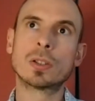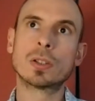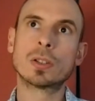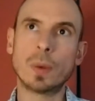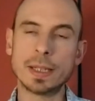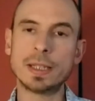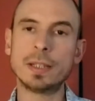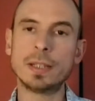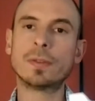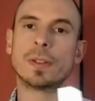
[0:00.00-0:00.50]

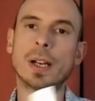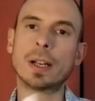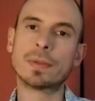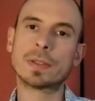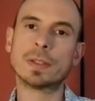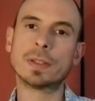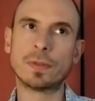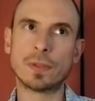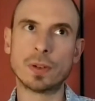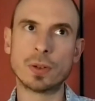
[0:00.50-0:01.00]

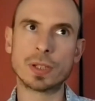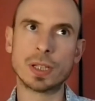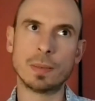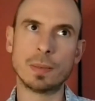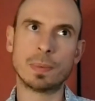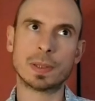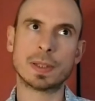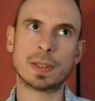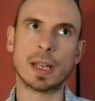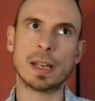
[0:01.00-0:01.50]
25 to
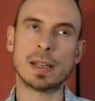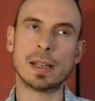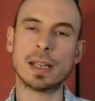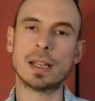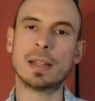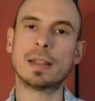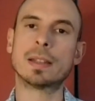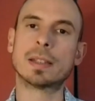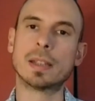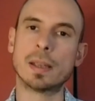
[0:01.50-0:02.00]
40%
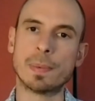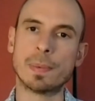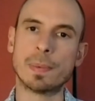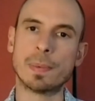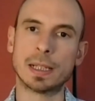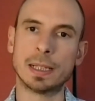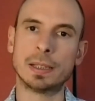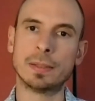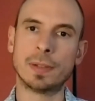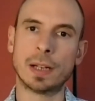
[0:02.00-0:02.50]
in the
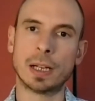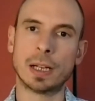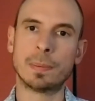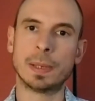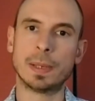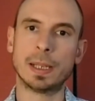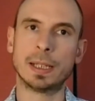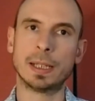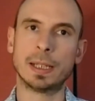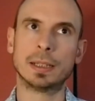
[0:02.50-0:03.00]
typically
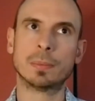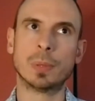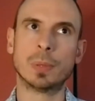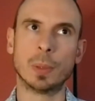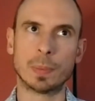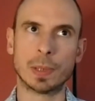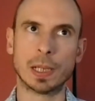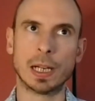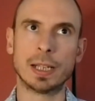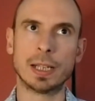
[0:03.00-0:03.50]
developing
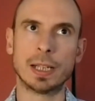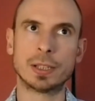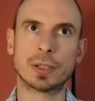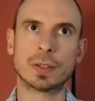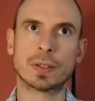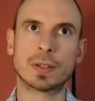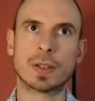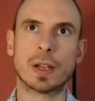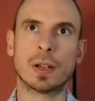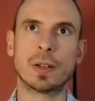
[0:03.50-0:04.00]

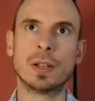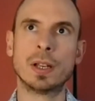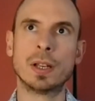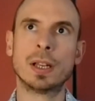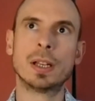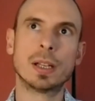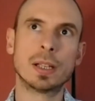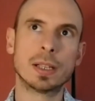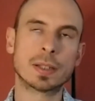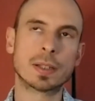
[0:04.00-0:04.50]
population. So
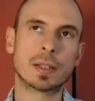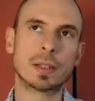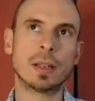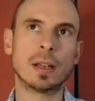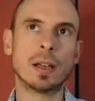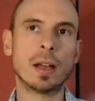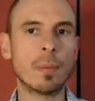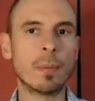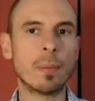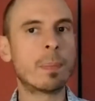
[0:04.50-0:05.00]
it's
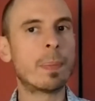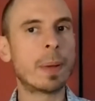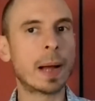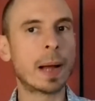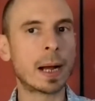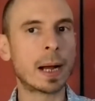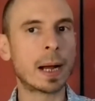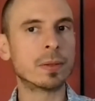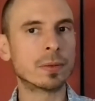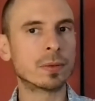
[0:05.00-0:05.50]

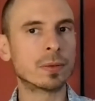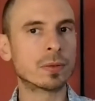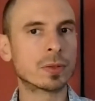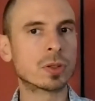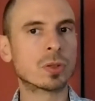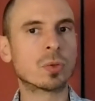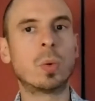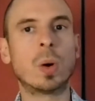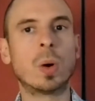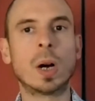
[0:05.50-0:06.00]
about
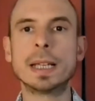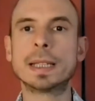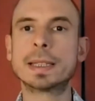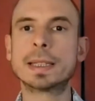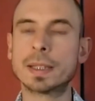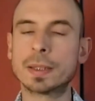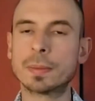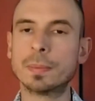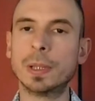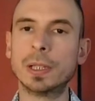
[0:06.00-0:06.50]

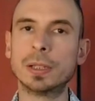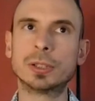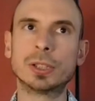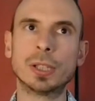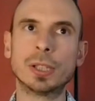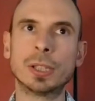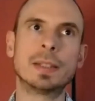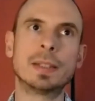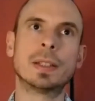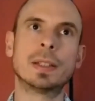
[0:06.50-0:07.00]
twice as much
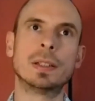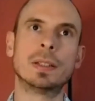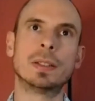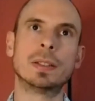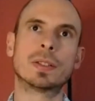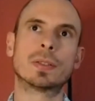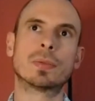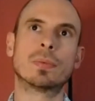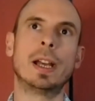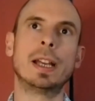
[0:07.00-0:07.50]

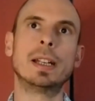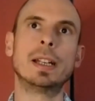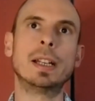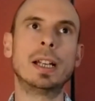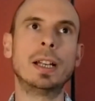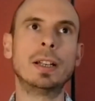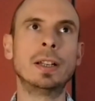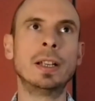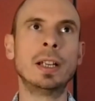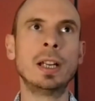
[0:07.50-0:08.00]
incidence rate.
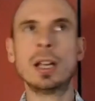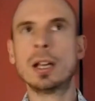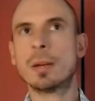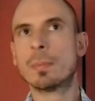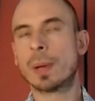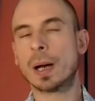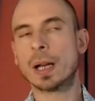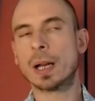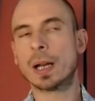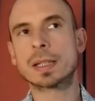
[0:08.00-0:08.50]
And
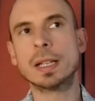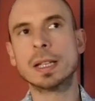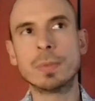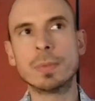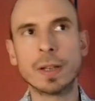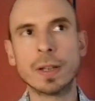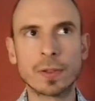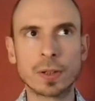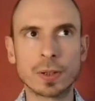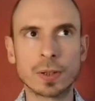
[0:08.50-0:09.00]
by sleep
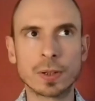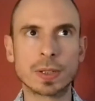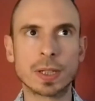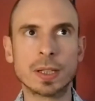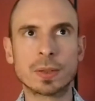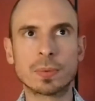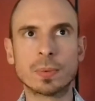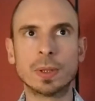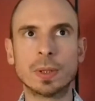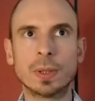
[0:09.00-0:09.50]

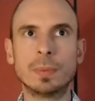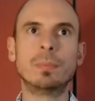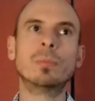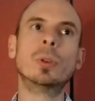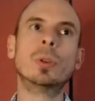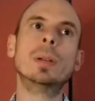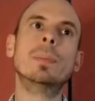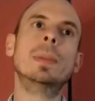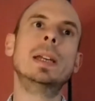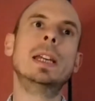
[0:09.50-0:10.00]
difficulties,
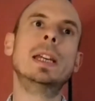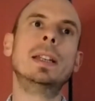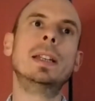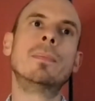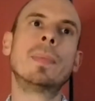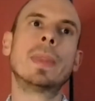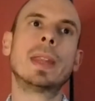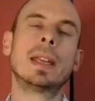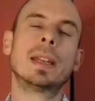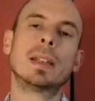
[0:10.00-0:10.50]
we
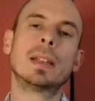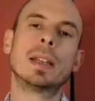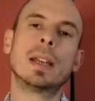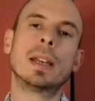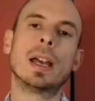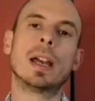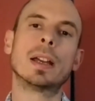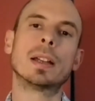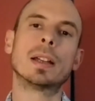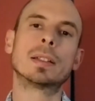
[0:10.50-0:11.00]
mean
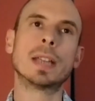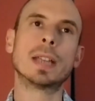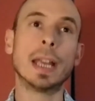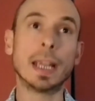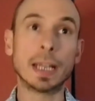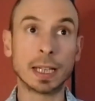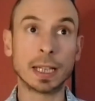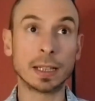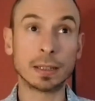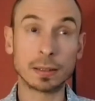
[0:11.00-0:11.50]

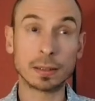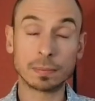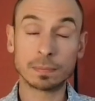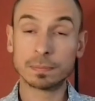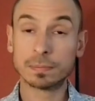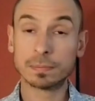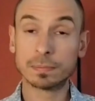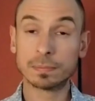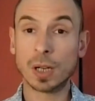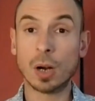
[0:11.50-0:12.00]
taking
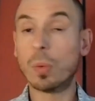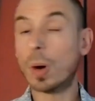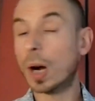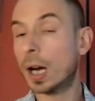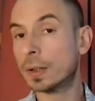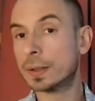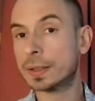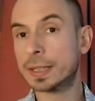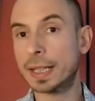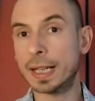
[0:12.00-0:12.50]
a
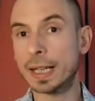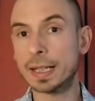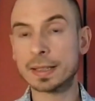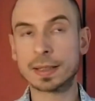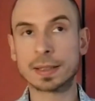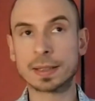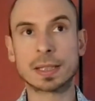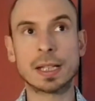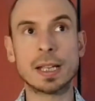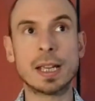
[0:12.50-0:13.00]
while to get
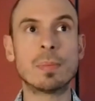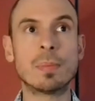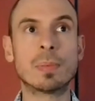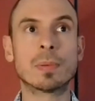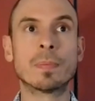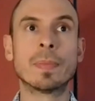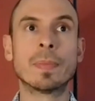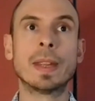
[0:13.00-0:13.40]
to sleep,